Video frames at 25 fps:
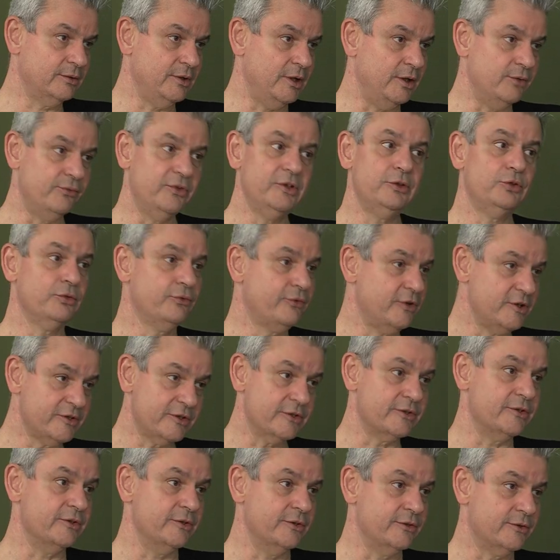even to
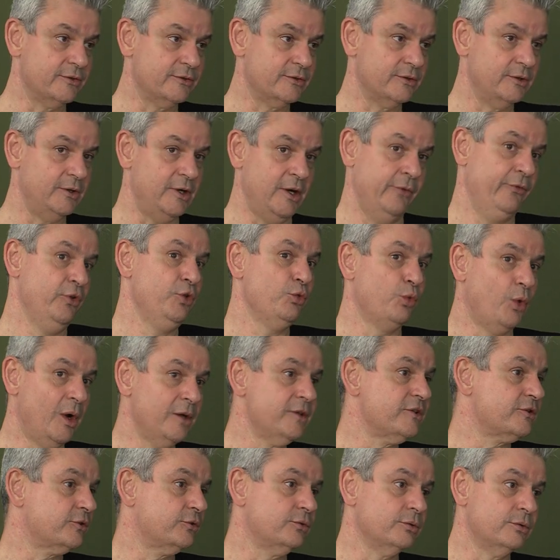physicists, even
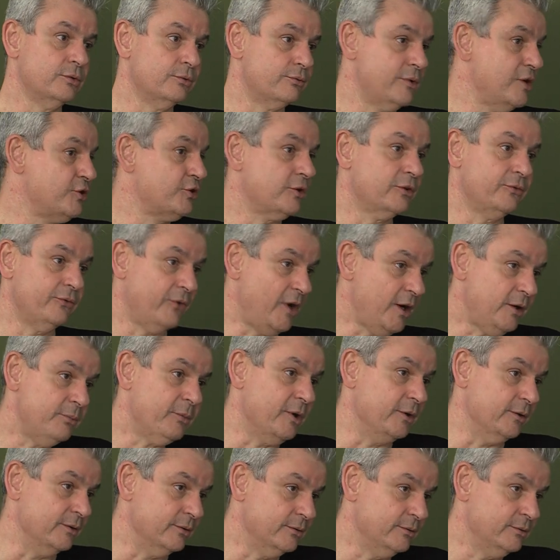once to Richard
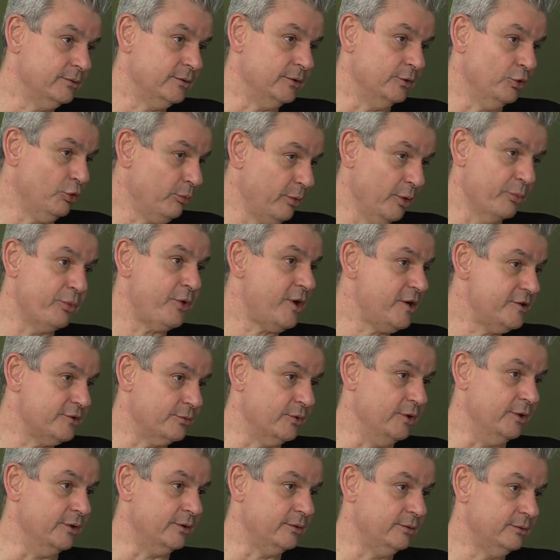Feynman, a Nobel Prize
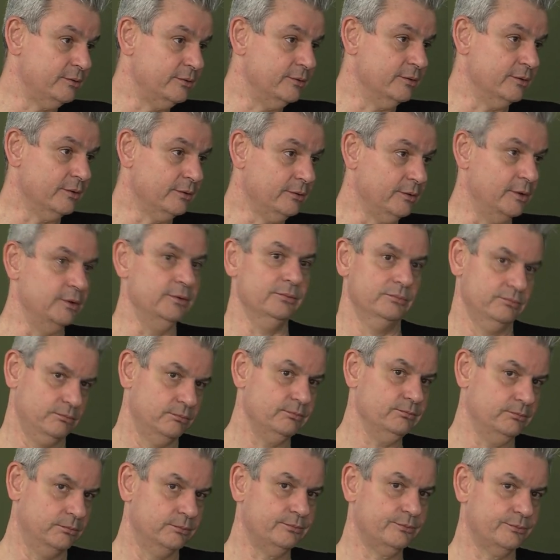winner, you know, and
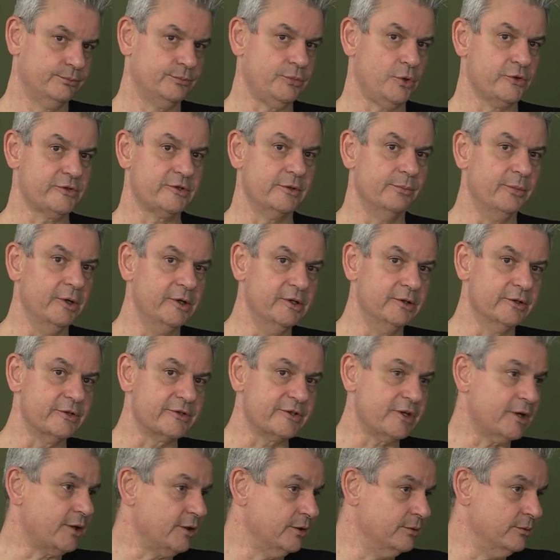possibly the
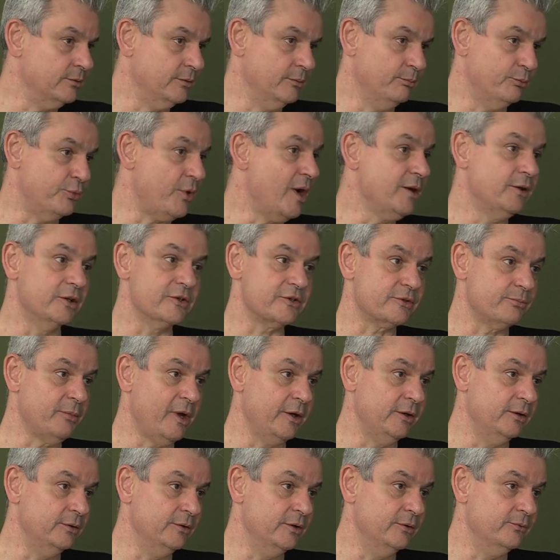second brightest
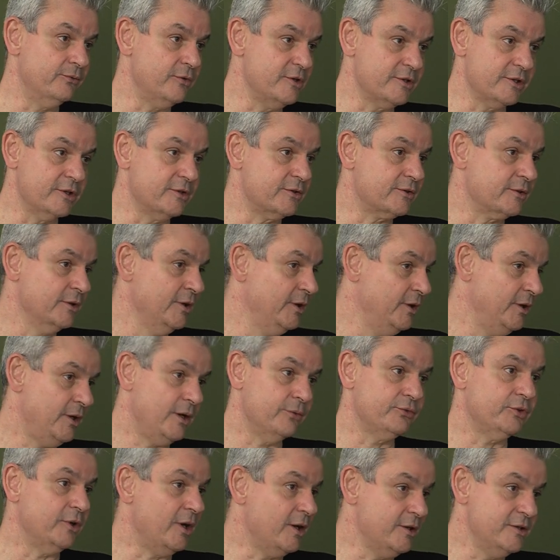mind in physics
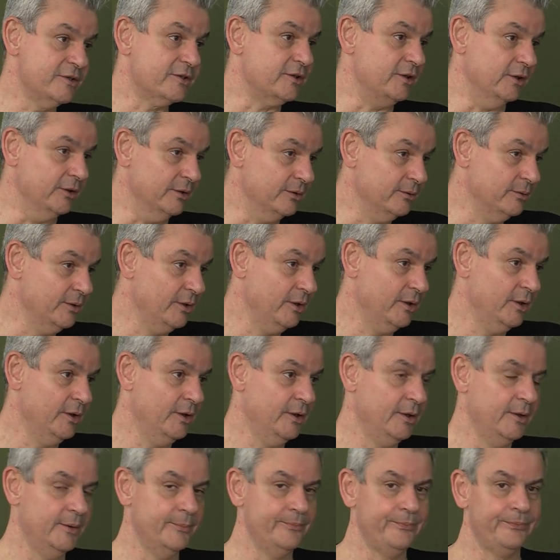after Einstein,
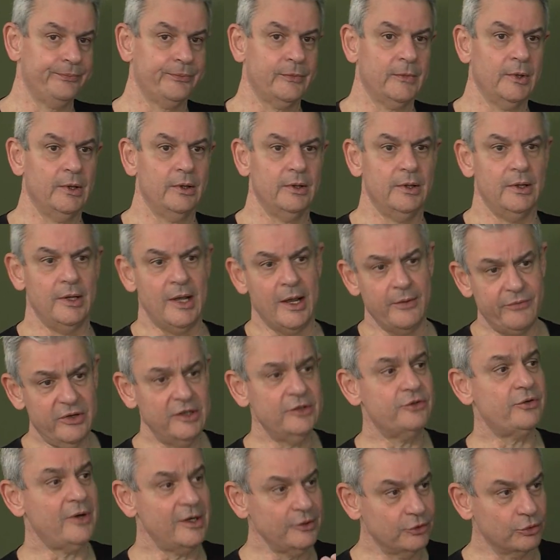
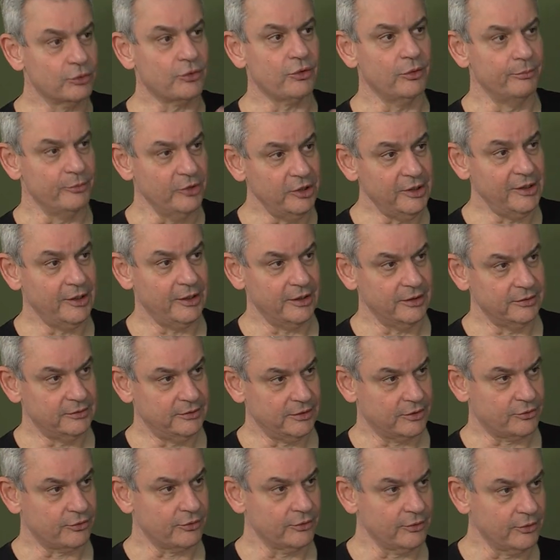having tried to communicate
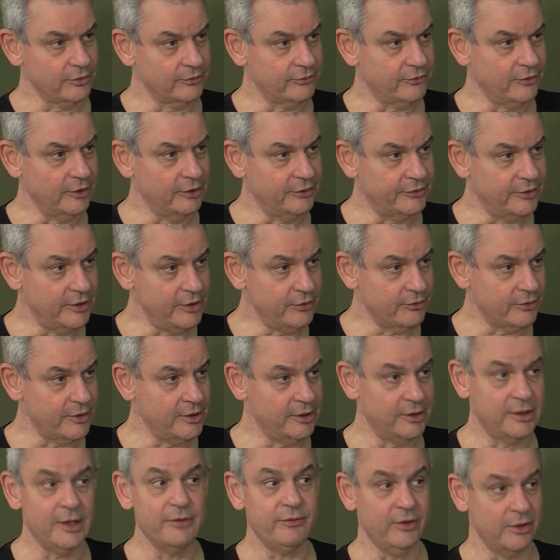the Chronon Field
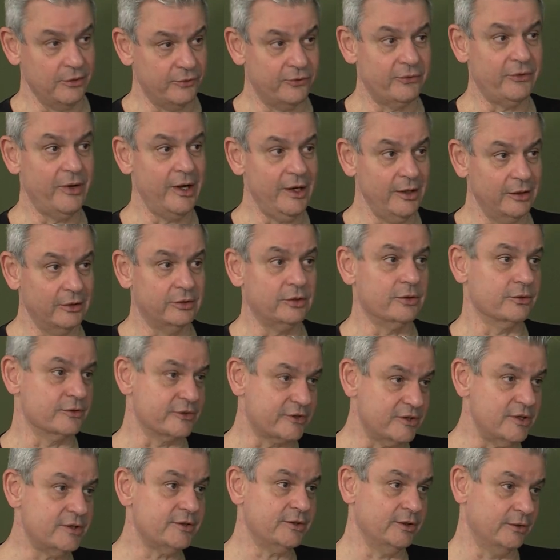Theory and having failed
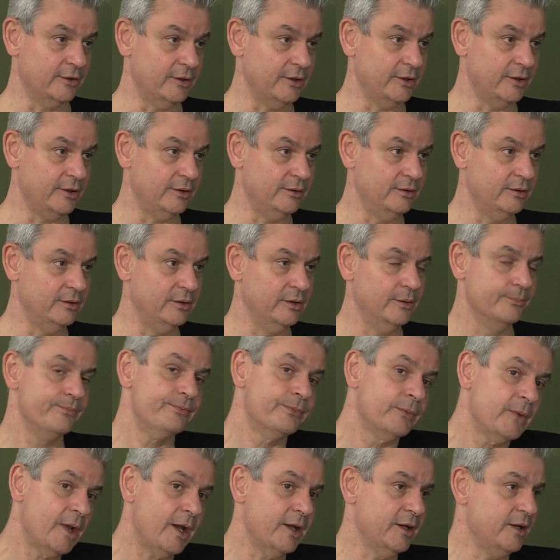consistently,
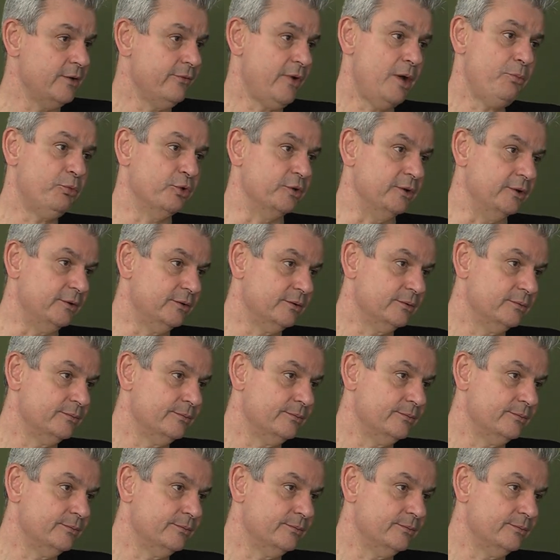I gave up on it.